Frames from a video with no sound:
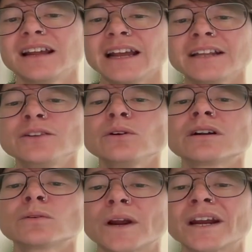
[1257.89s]
and you are
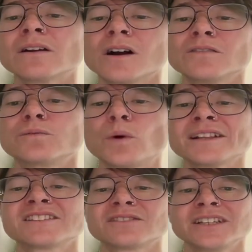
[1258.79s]
aware of
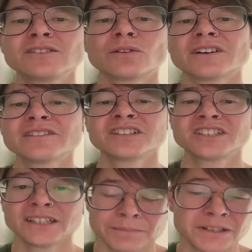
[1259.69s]
what street corners
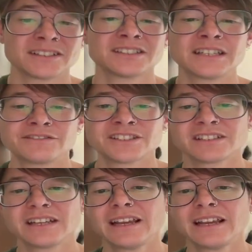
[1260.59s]
she typically sniffs.